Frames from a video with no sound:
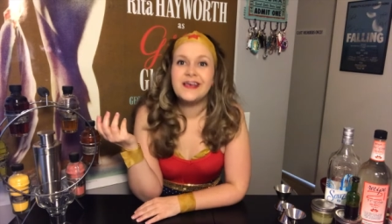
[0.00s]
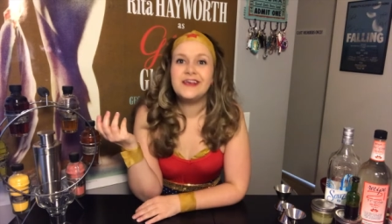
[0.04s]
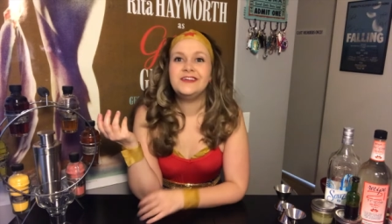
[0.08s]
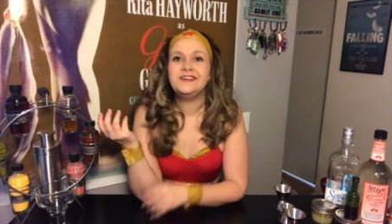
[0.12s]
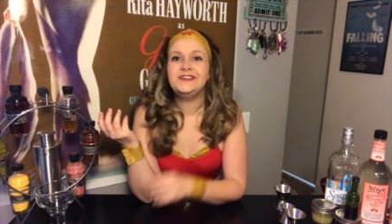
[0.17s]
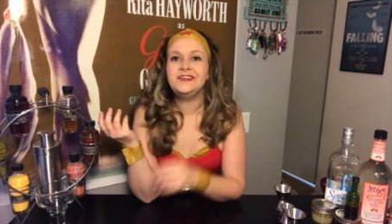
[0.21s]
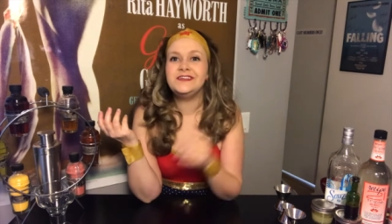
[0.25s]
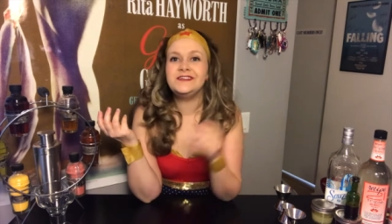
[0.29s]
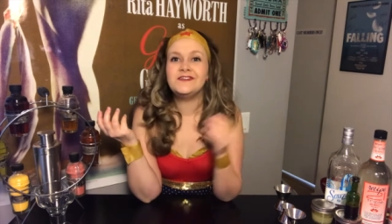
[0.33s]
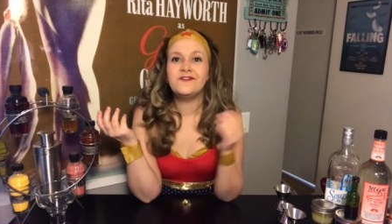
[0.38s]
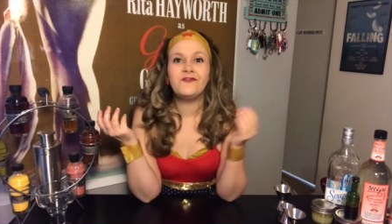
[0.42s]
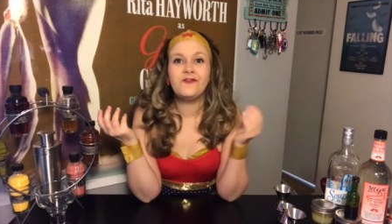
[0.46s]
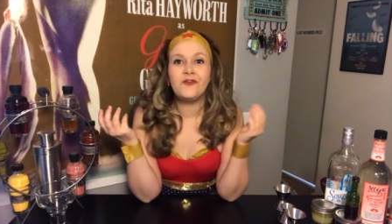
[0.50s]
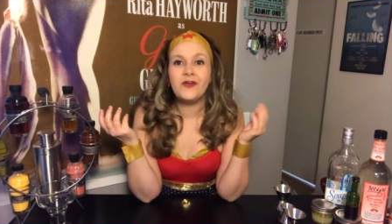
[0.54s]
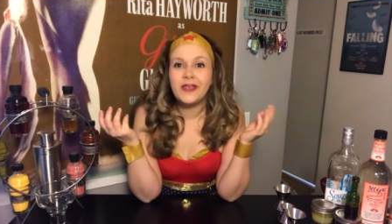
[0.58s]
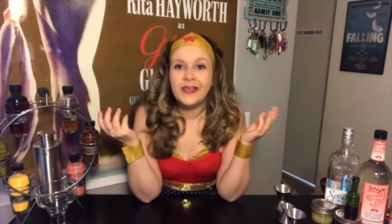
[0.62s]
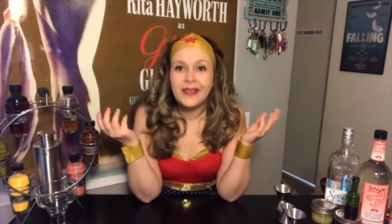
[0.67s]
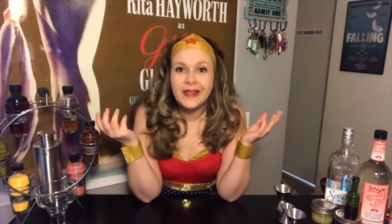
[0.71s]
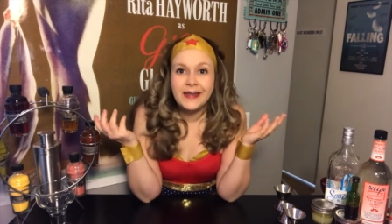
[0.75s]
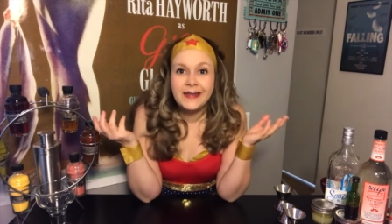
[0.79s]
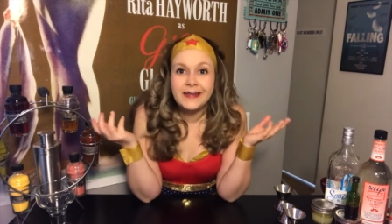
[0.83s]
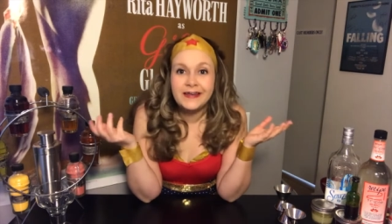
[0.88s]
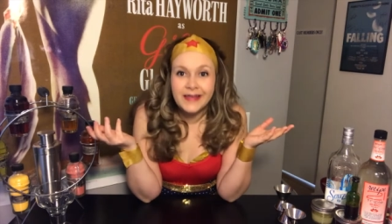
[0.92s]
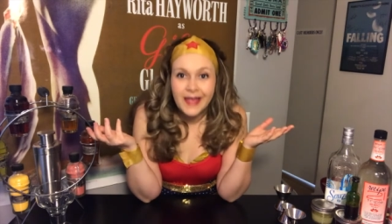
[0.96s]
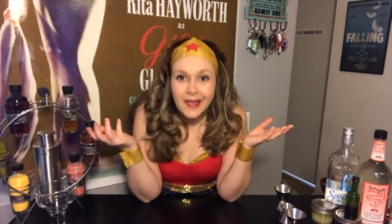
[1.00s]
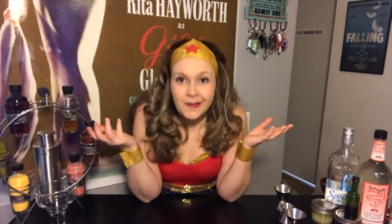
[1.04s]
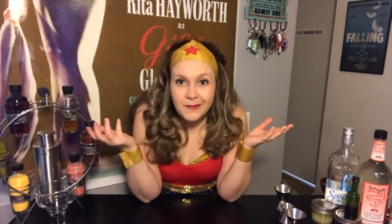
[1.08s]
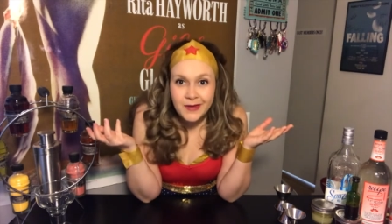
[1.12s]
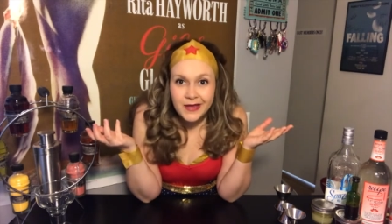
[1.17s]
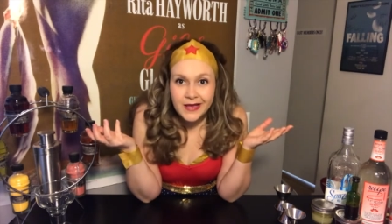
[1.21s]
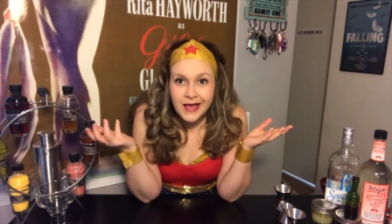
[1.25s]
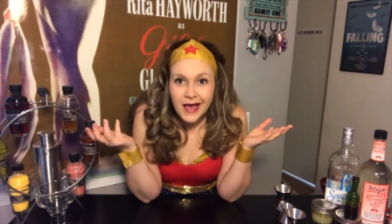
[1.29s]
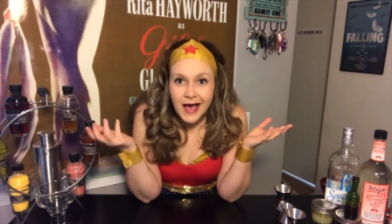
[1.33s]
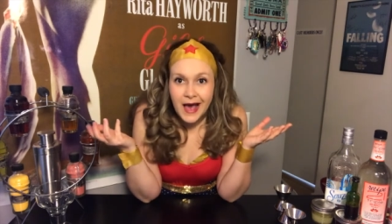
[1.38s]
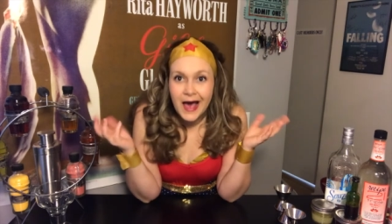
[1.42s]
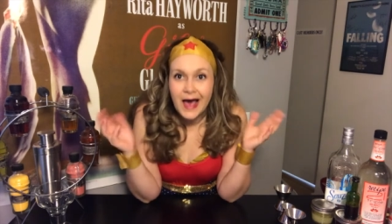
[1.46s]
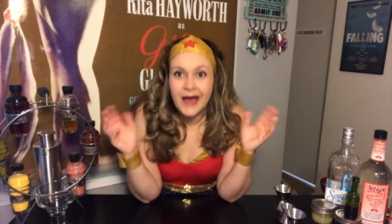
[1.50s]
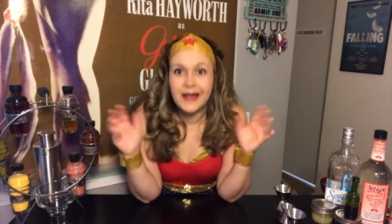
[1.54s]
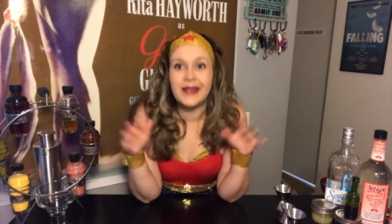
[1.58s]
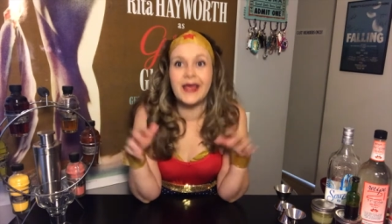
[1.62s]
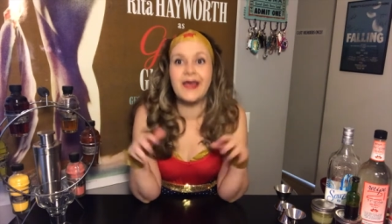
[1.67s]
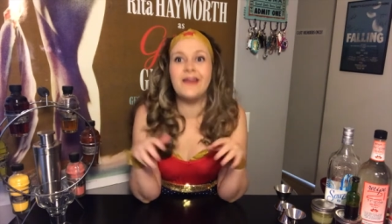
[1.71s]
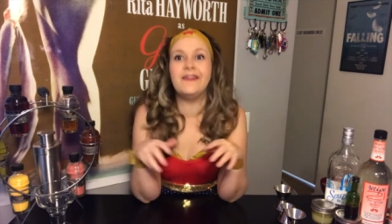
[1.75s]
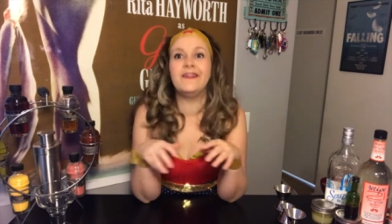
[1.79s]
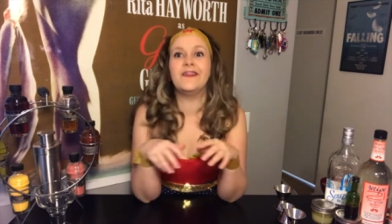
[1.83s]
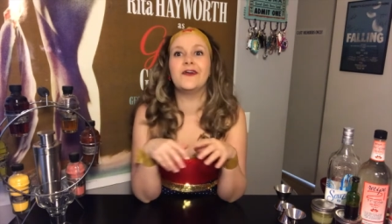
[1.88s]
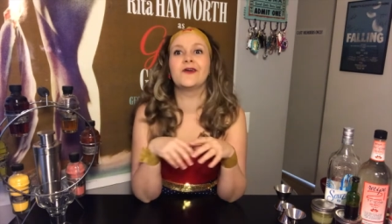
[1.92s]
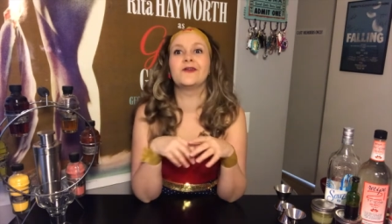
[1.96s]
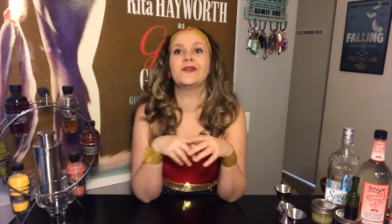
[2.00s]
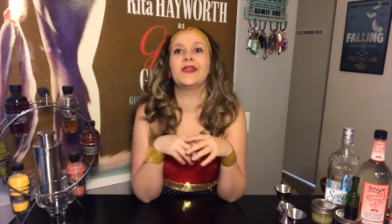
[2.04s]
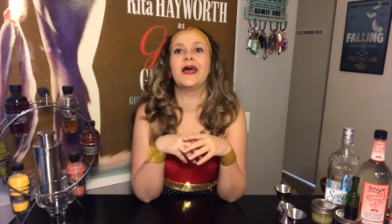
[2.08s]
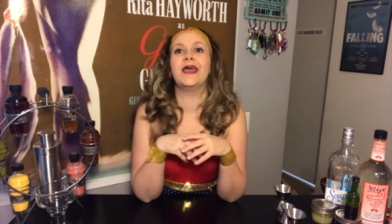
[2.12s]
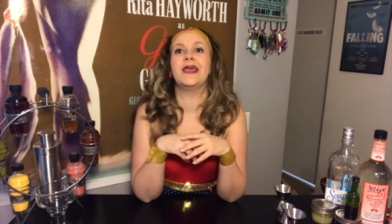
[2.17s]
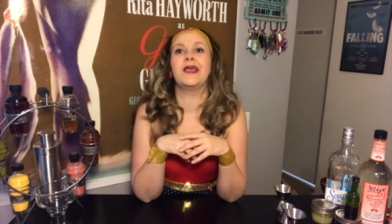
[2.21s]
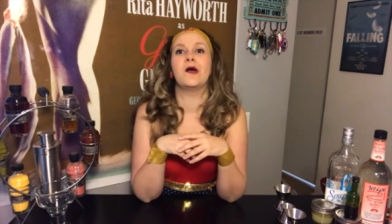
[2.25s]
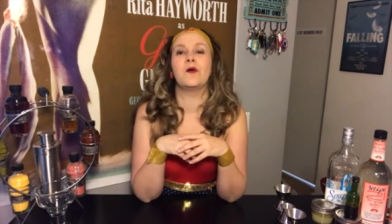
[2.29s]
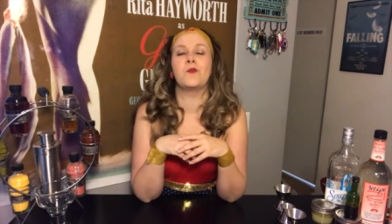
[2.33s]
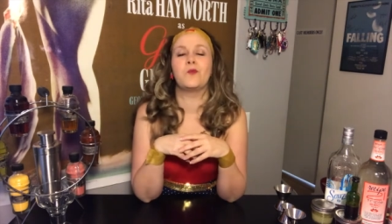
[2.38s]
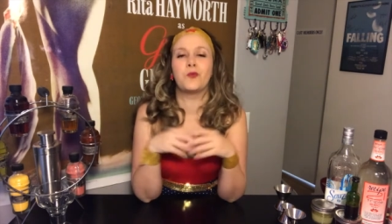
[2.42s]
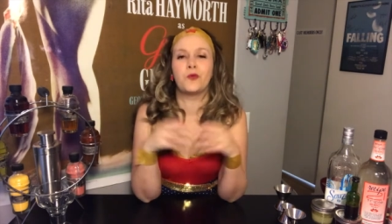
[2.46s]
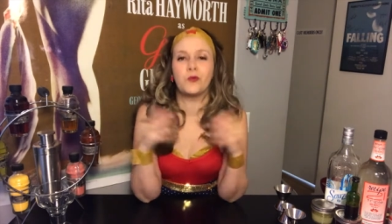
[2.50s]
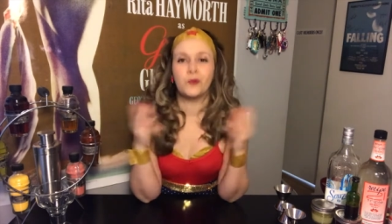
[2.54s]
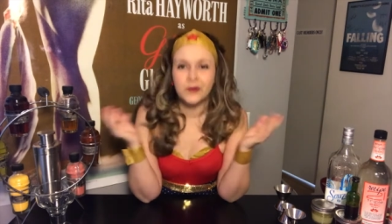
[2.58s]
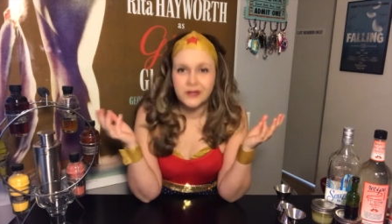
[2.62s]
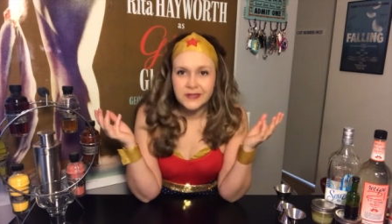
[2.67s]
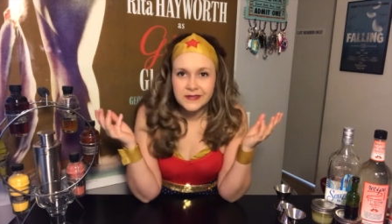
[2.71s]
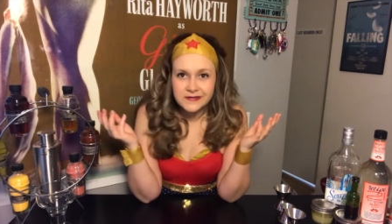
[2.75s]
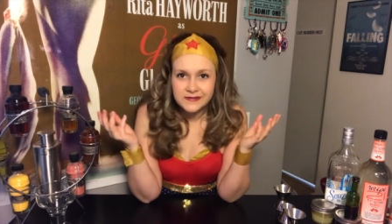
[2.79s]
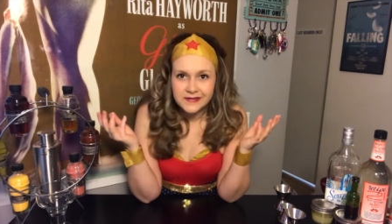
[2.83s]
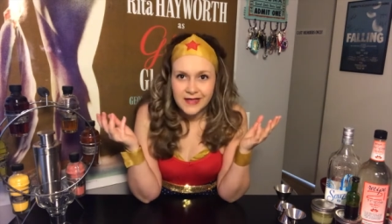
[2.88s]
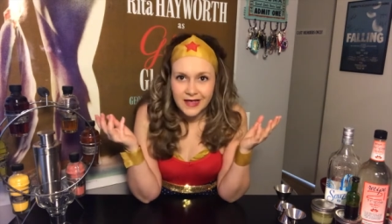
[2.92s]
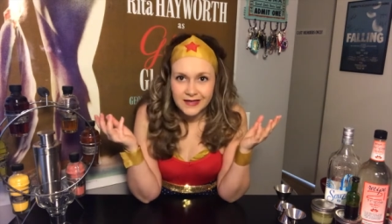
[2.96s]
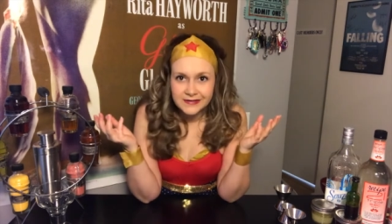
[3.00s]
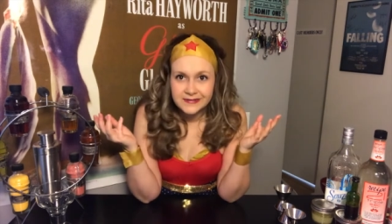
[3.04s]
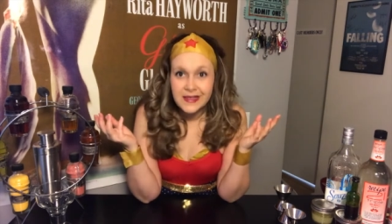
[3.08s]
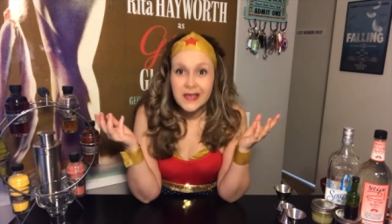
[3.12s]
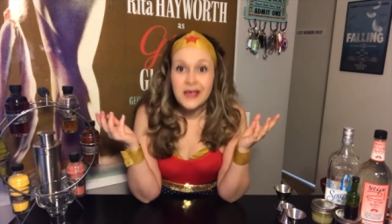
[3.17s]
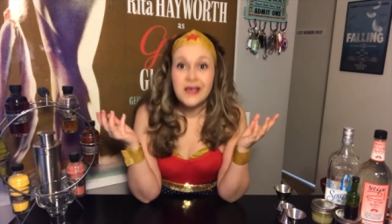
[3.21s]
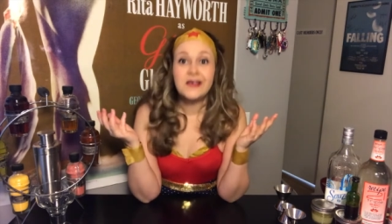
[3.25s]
She's a freaking demigod, and they're like, princess.